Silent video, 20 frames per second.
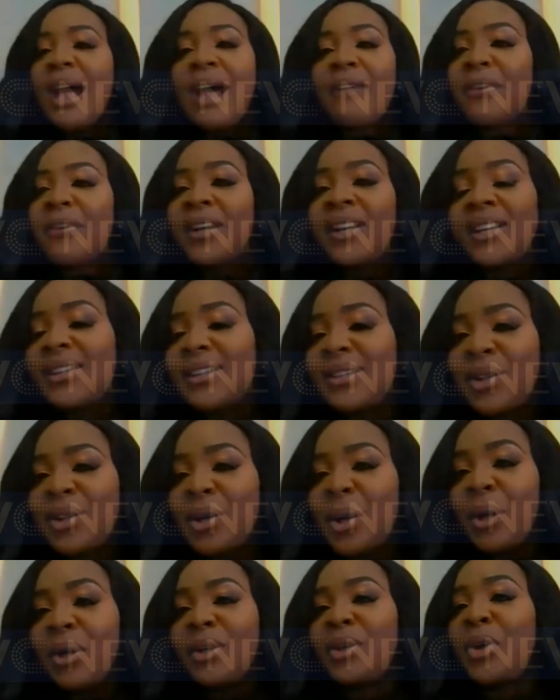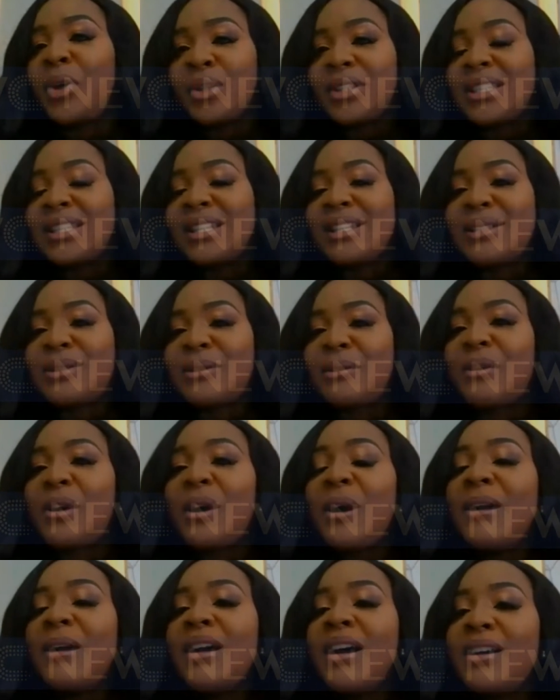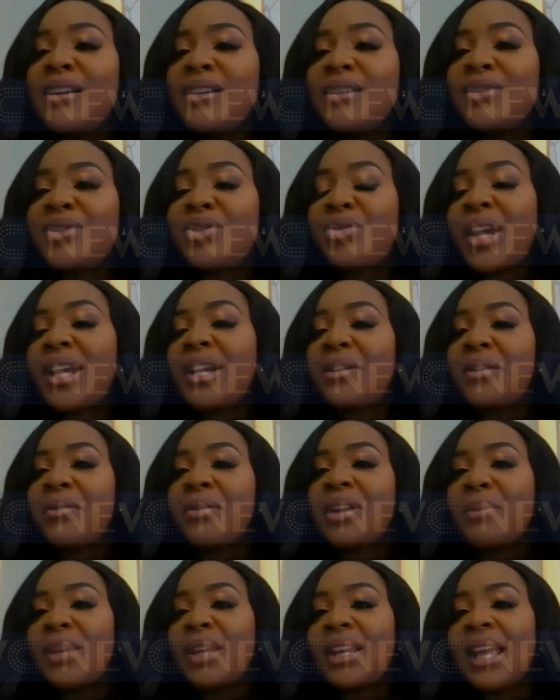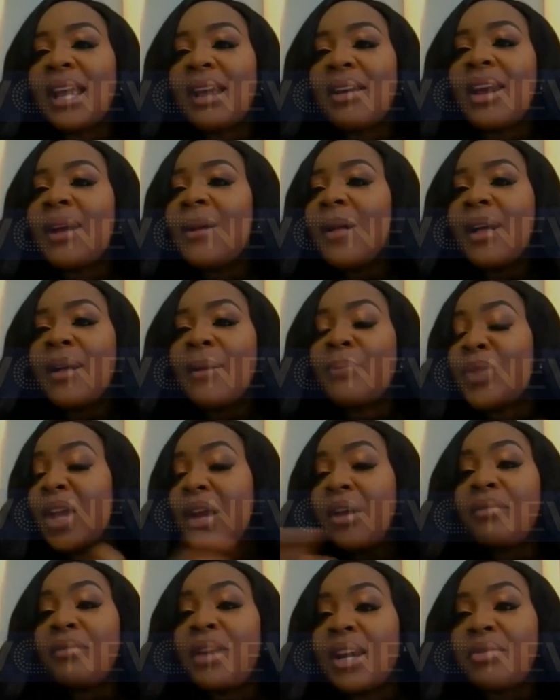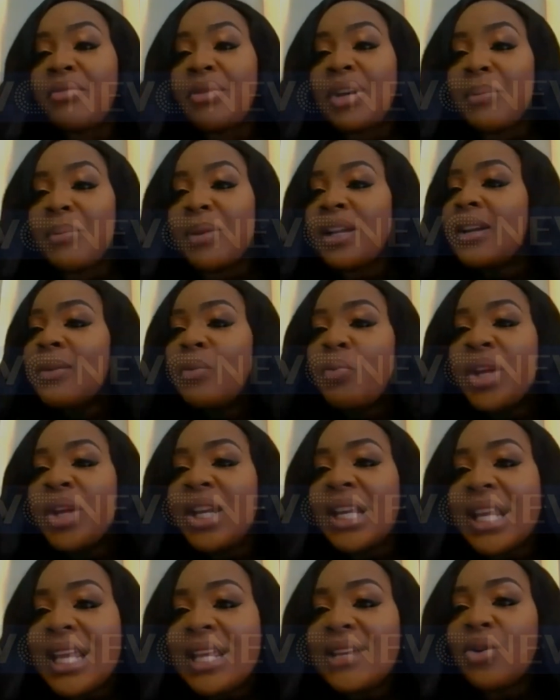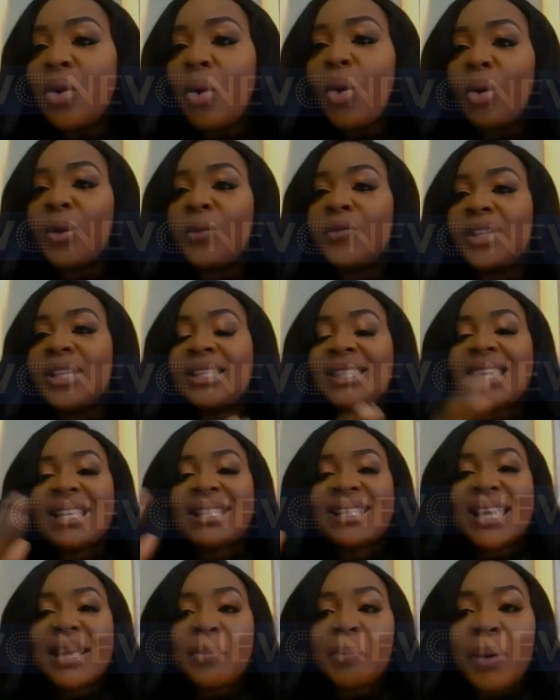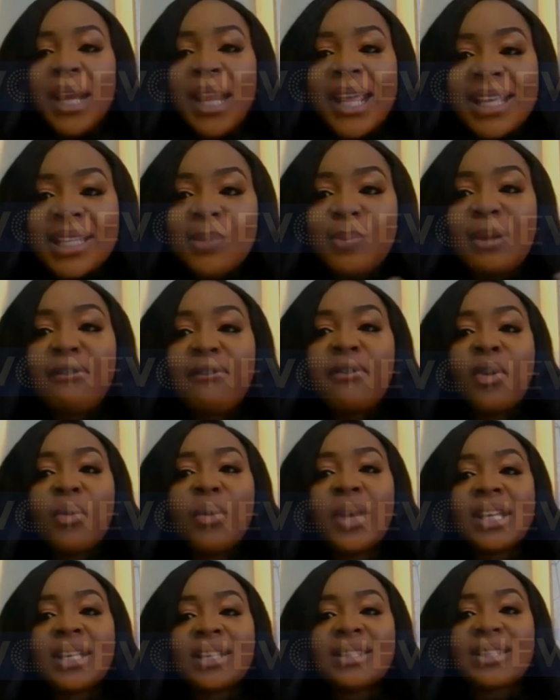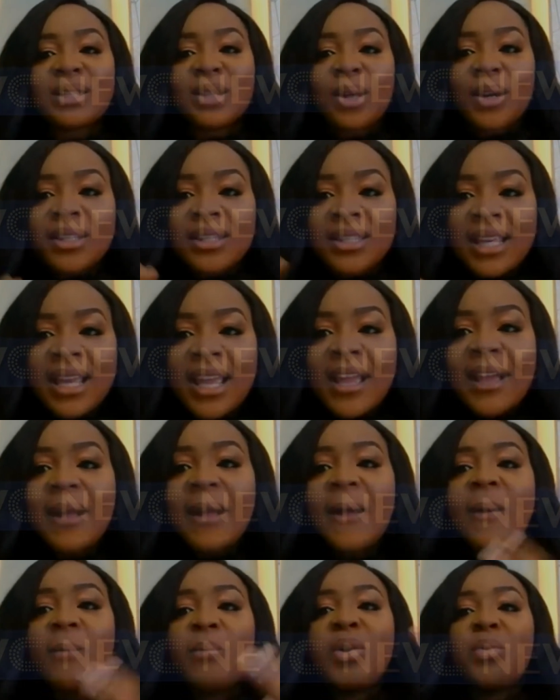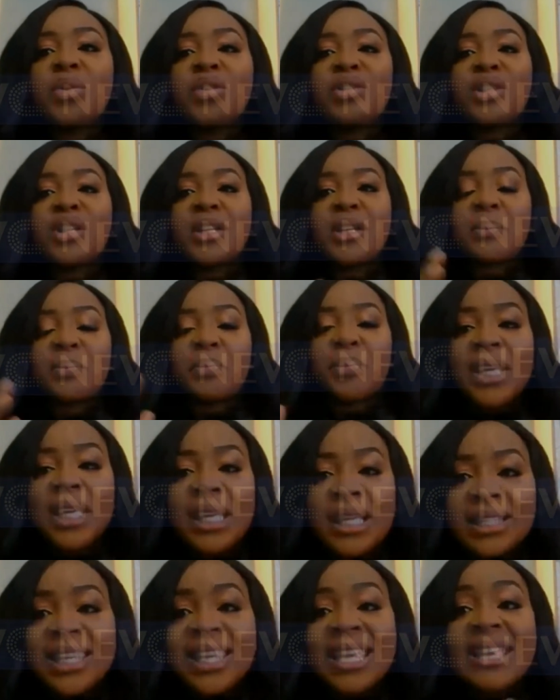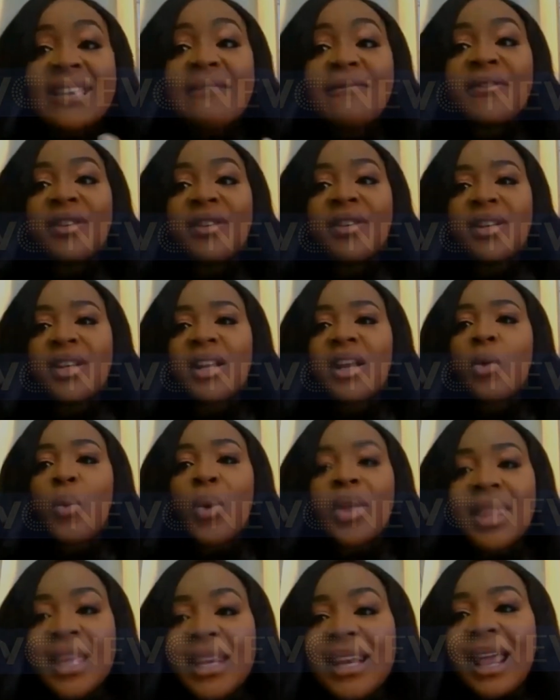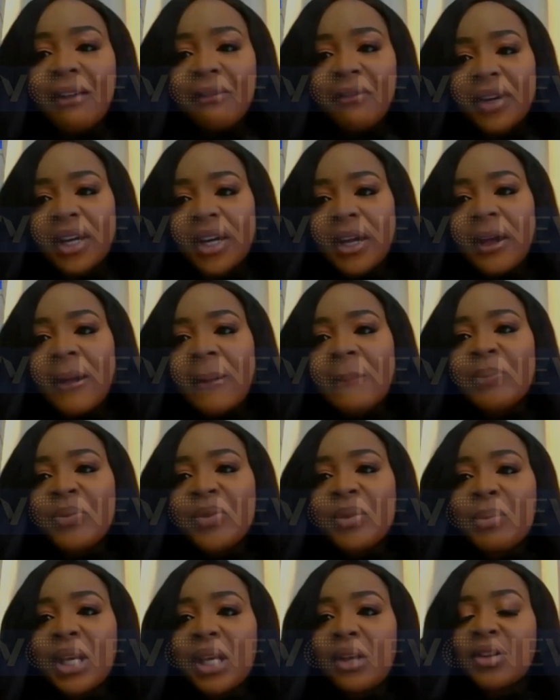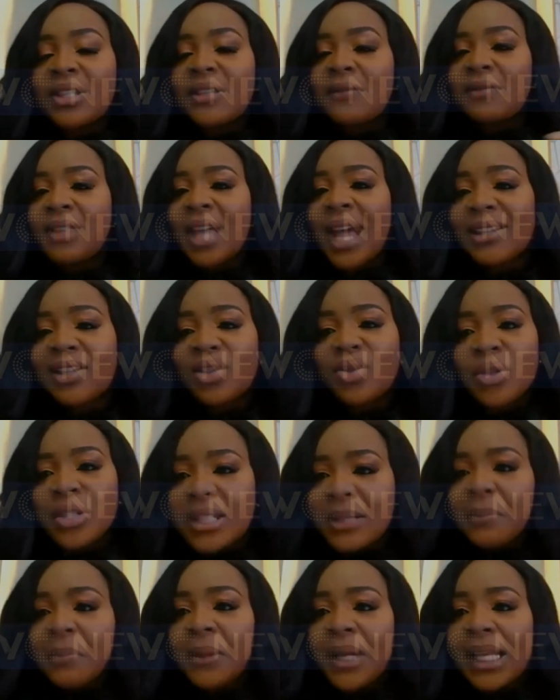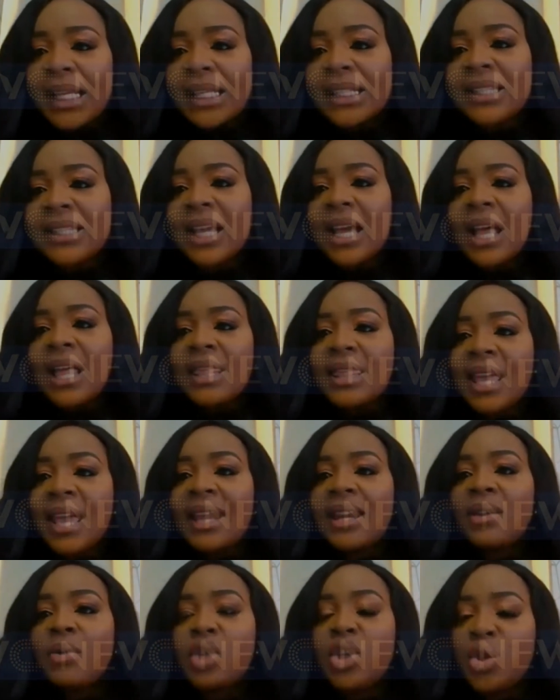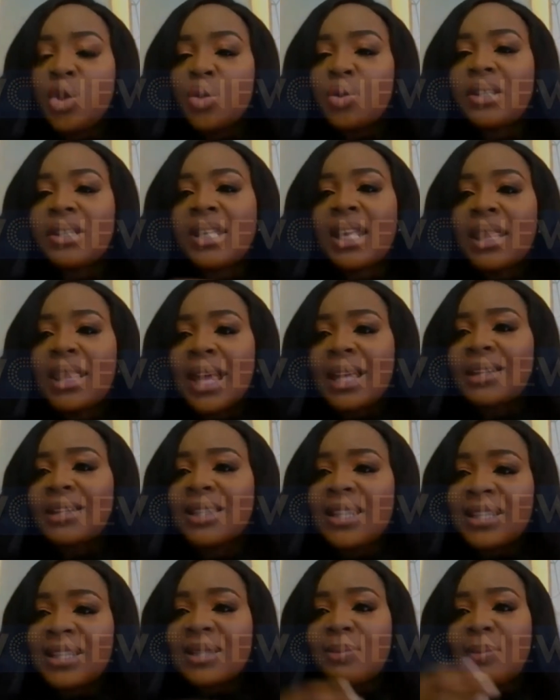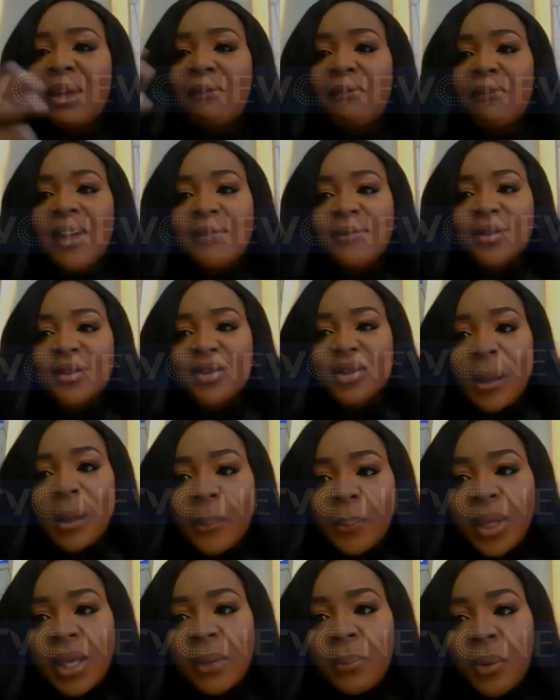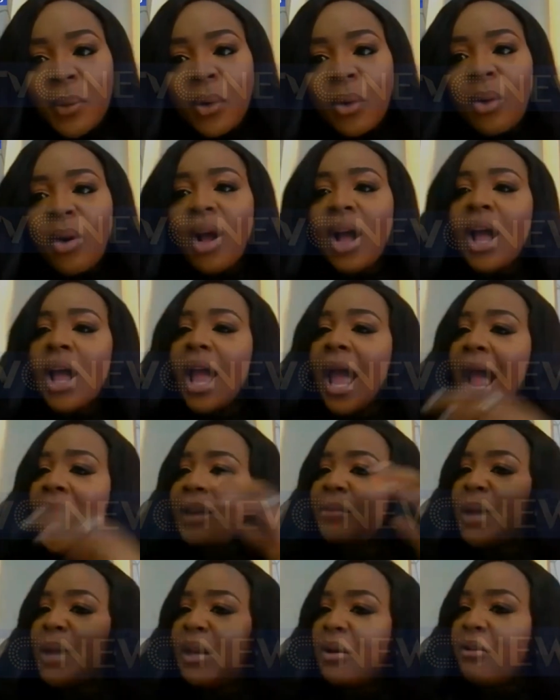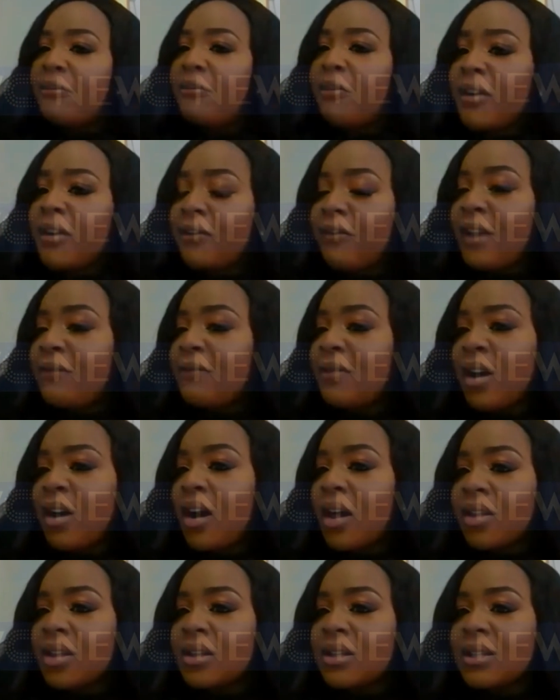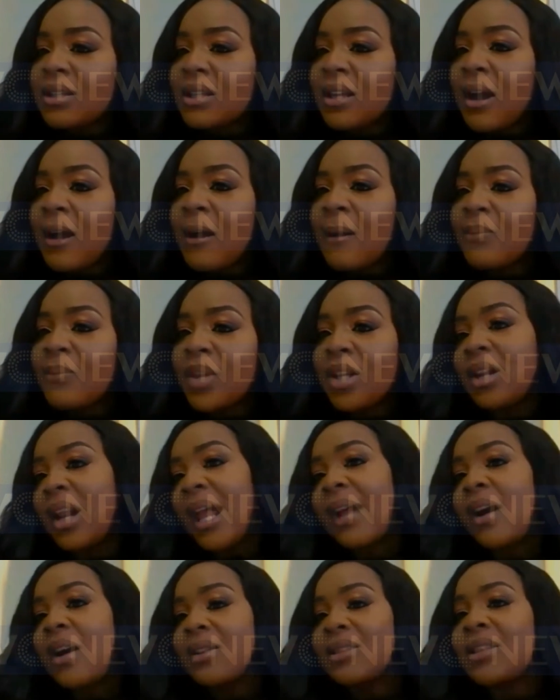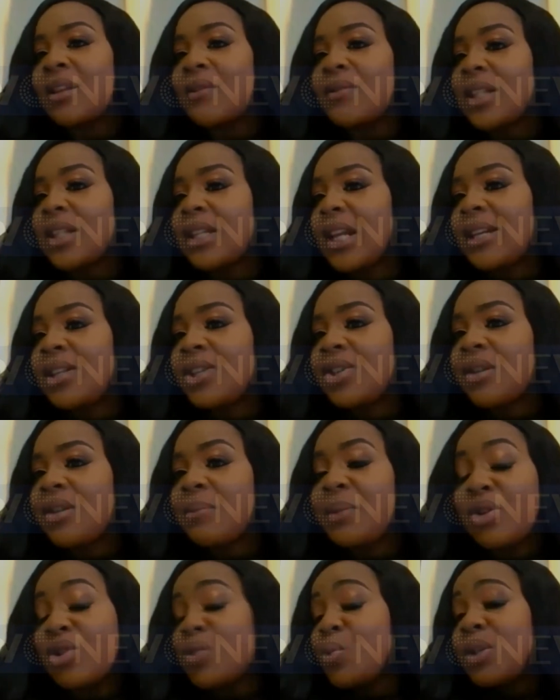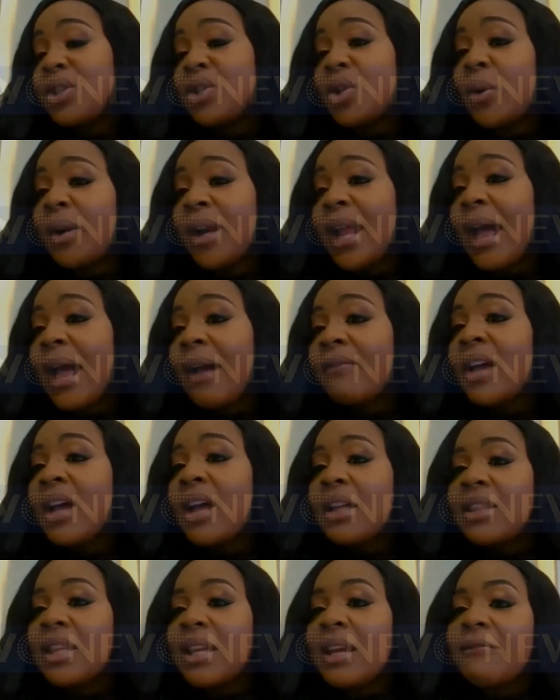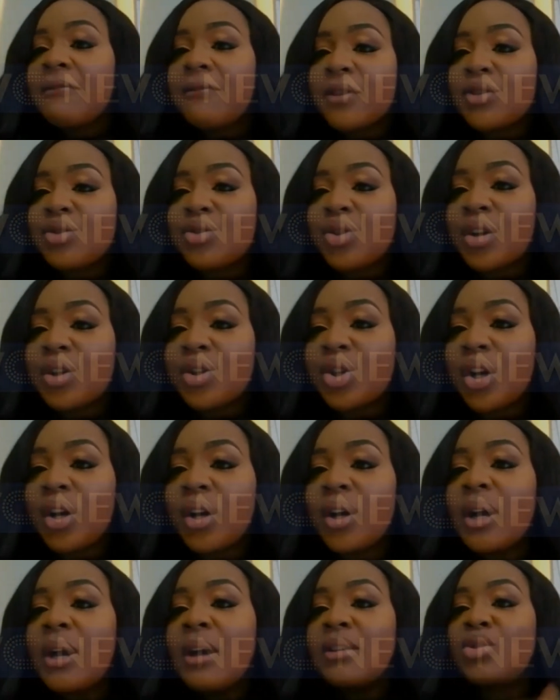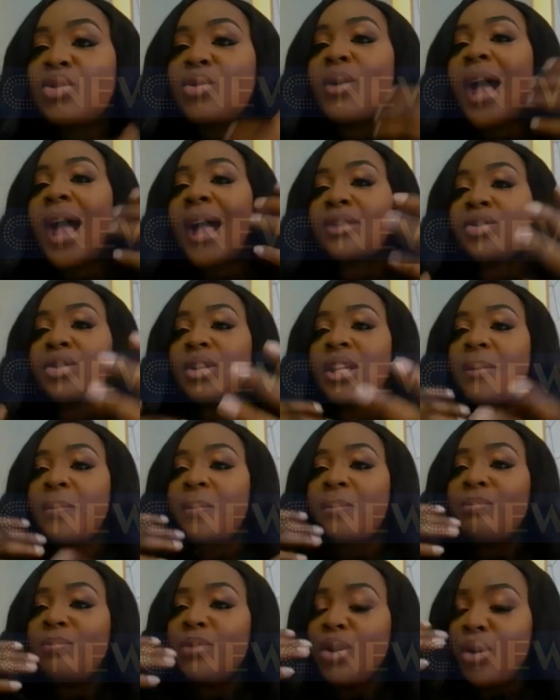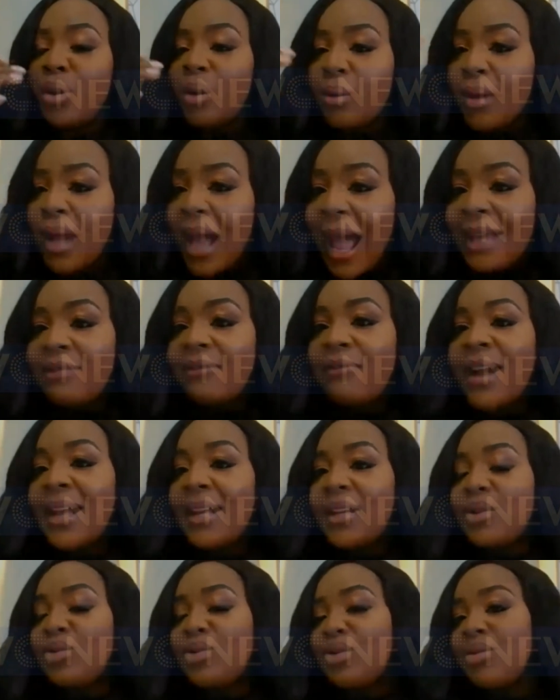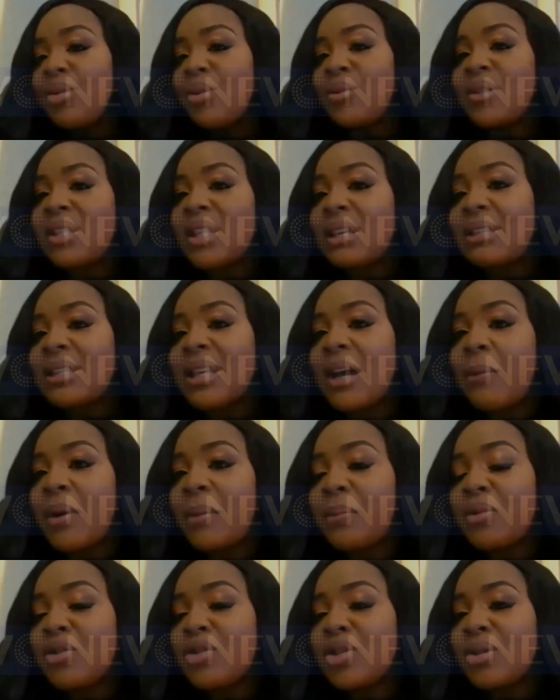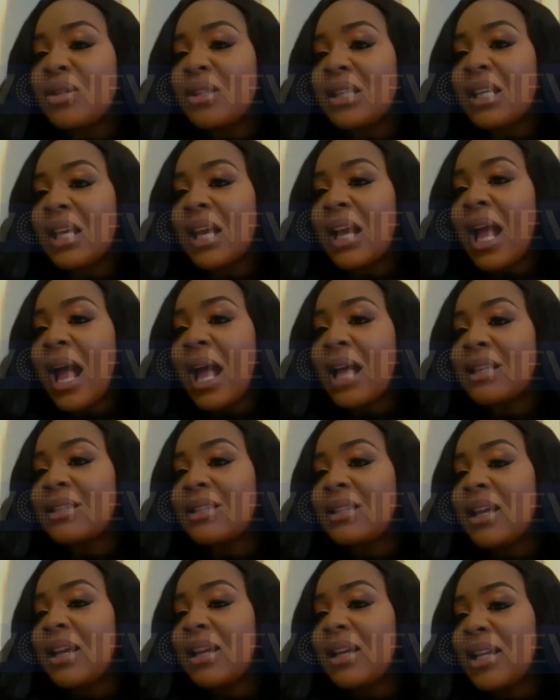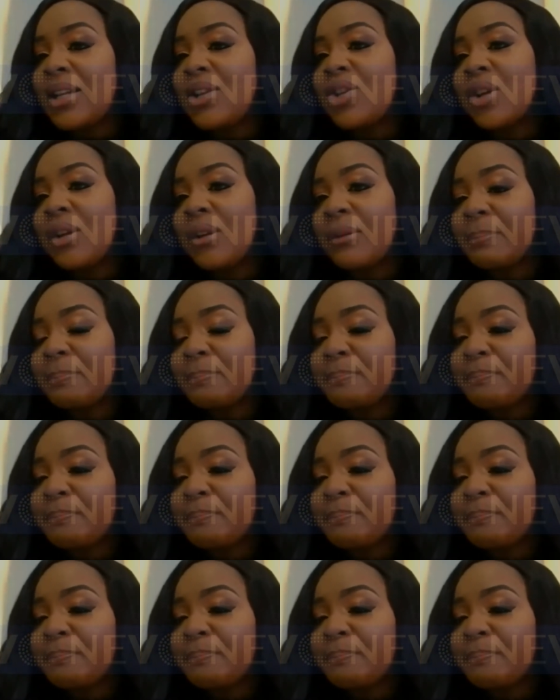African Continental Trade Agreement, area agreement, we need all of these things in place before we can start saying we want to compete even within Africa. Because if that's not in place, then you will see that this may favor some people and may not favor others like ourselves in Nigeria, because we don't have the infrastructure to actually, add value to those things that we're producing as a nation.